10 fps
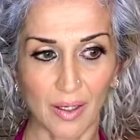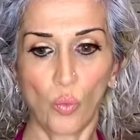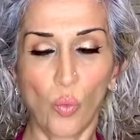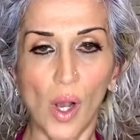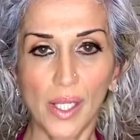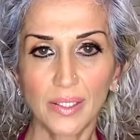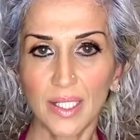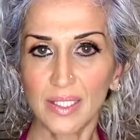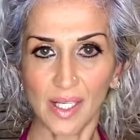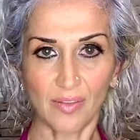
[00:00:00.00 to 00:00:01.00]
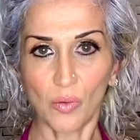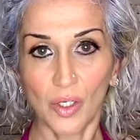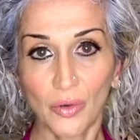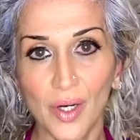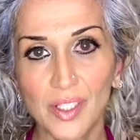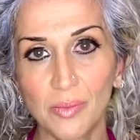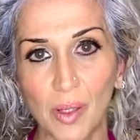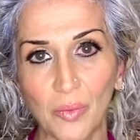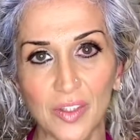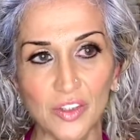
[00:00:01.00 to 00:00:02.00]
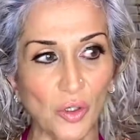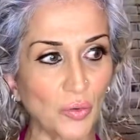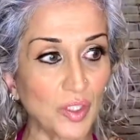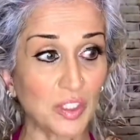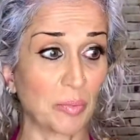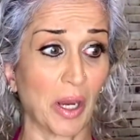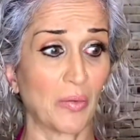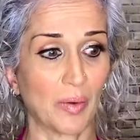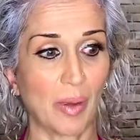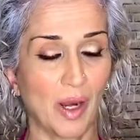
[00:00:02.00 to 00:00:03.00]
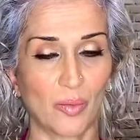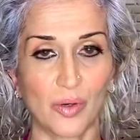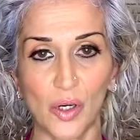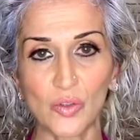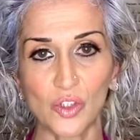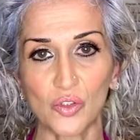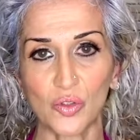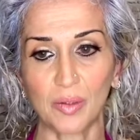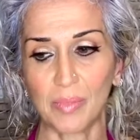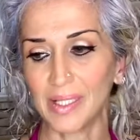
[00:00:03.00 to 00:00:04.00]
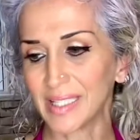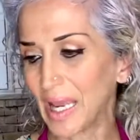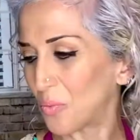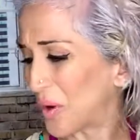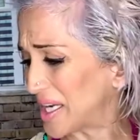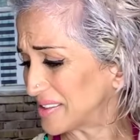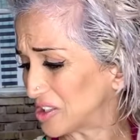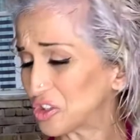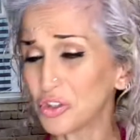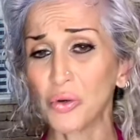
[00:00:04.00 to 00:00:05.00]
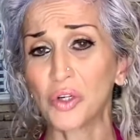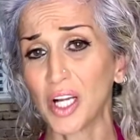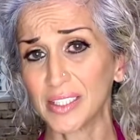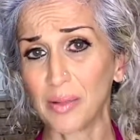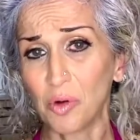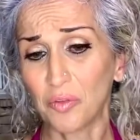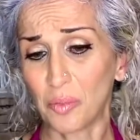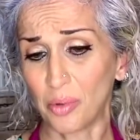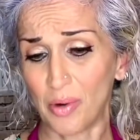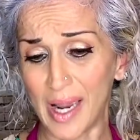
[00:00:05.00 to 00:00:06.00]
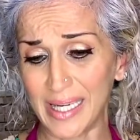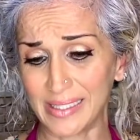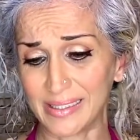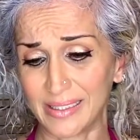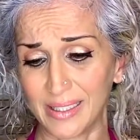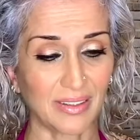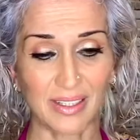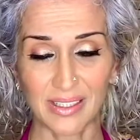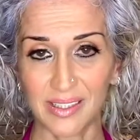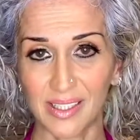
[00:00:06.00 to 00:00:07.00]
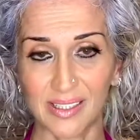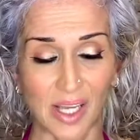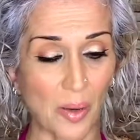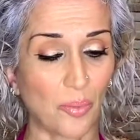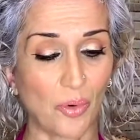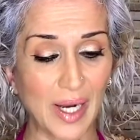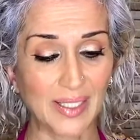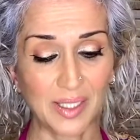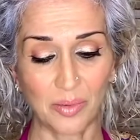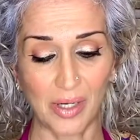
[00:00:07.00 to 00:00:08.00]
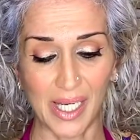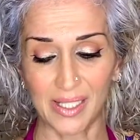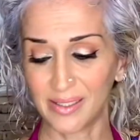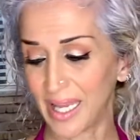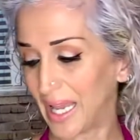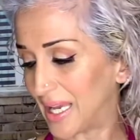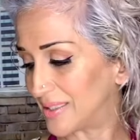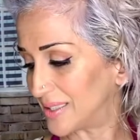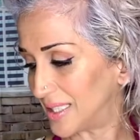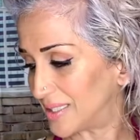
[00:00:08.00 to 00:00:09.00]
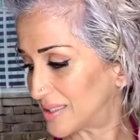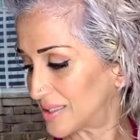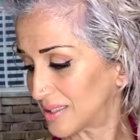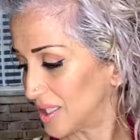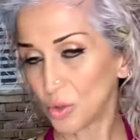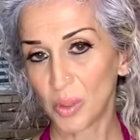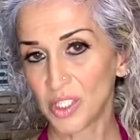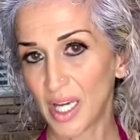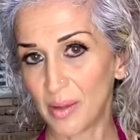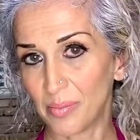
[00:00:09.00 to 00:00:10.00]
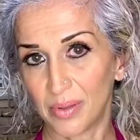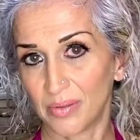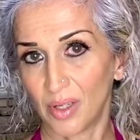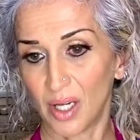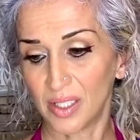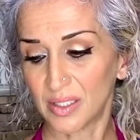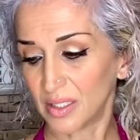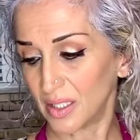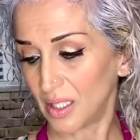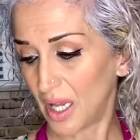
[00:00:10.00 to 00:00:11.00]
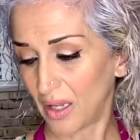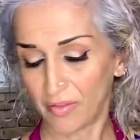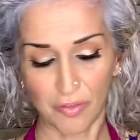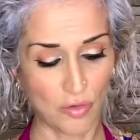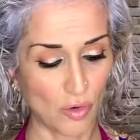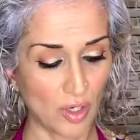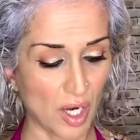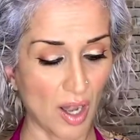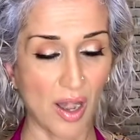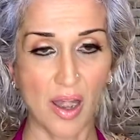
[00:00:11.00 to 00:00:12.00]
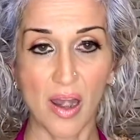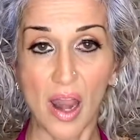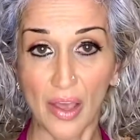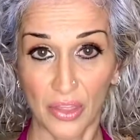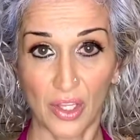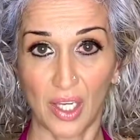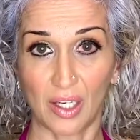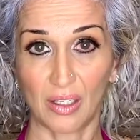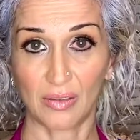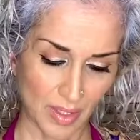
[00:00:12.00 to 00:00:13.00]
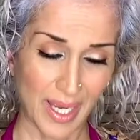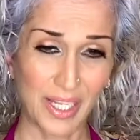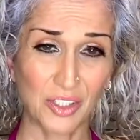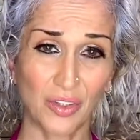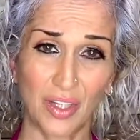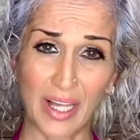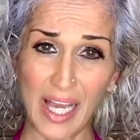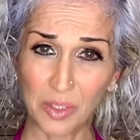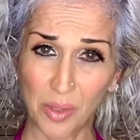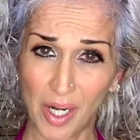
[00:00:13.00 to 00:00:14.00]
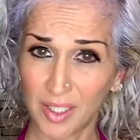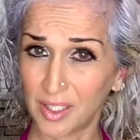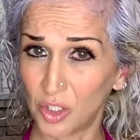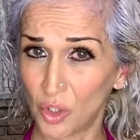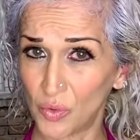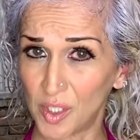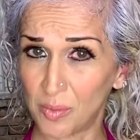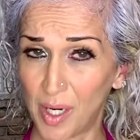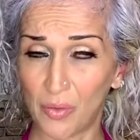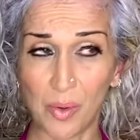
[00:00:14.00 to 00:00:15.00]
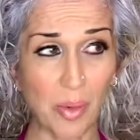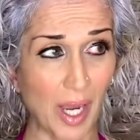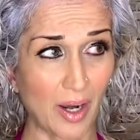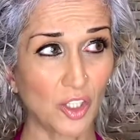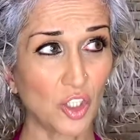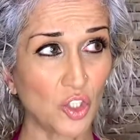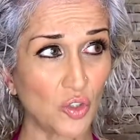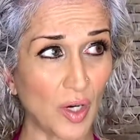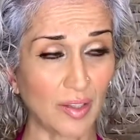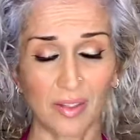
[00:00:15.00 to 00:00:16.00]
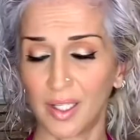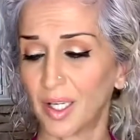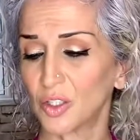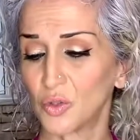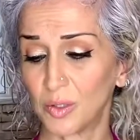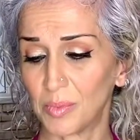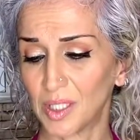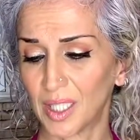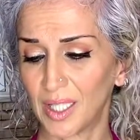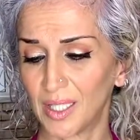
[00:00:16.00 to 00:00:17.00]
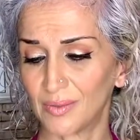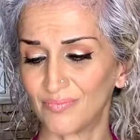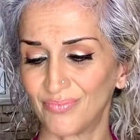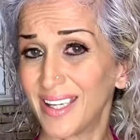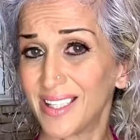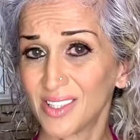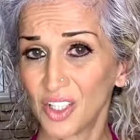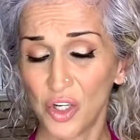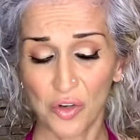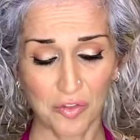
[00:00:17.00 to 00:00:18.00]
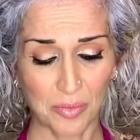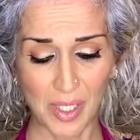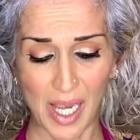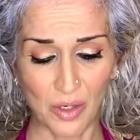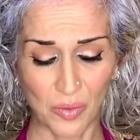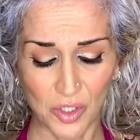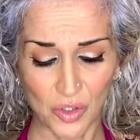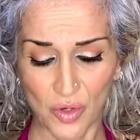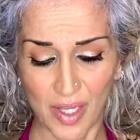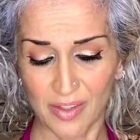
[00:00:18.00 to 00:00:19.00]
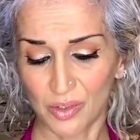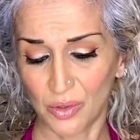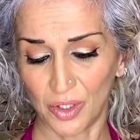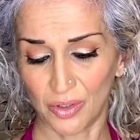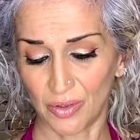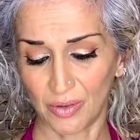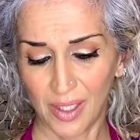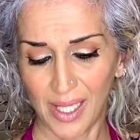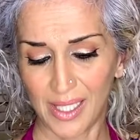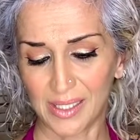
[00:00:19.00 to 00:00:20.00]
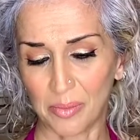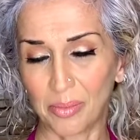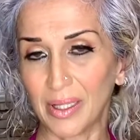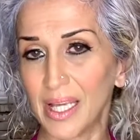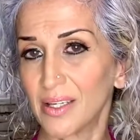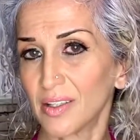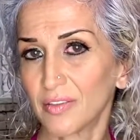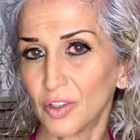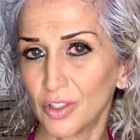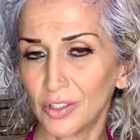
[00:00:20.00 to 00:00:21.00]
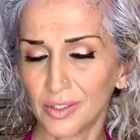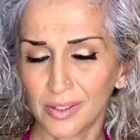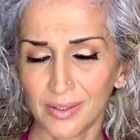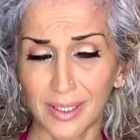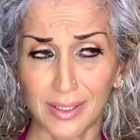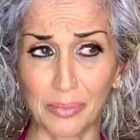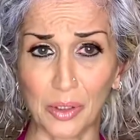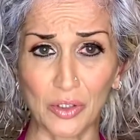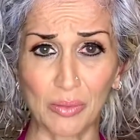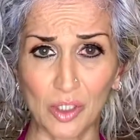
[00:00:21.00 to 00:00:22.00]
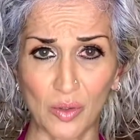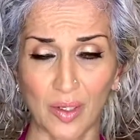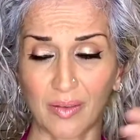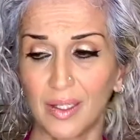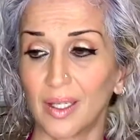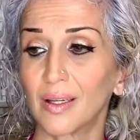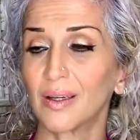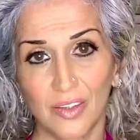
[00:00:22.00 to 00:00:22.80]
What is everyone crazy about with this Don't Despair Repair Briogeo treatment? And why is it so goddamn overpriced? This is a pricey brand and it's too much hype, honestly, for nothing. And so the last product, the Don't Despair Repair Strengthening Treatment Kit, is a no for me. I don't want to try this oil. It's a blend of oils that's supposed to be strengthening.